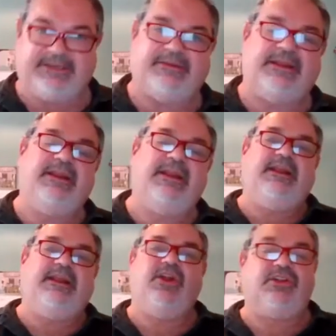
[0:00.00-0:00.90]
I mean,
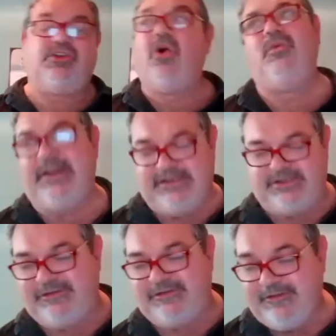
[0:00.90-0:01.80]
not always
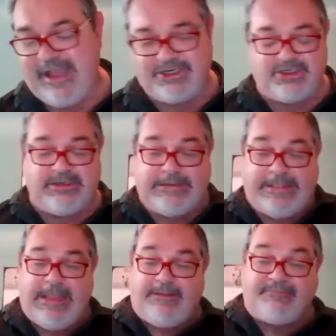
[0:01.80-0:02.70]
you have a function,
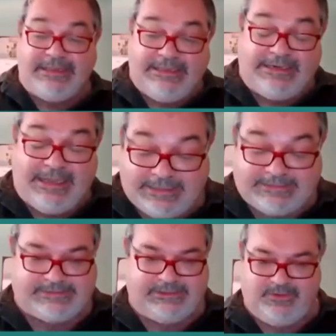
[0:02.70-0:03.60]
but there are
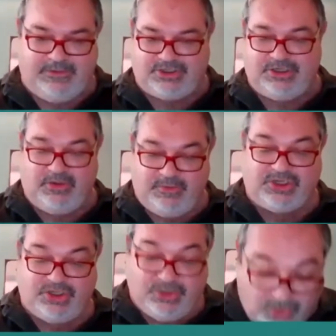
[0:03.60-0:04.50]
situations in
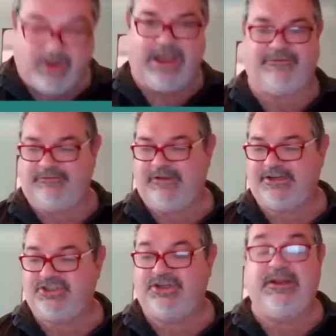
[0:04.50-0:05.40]
which you do have a function.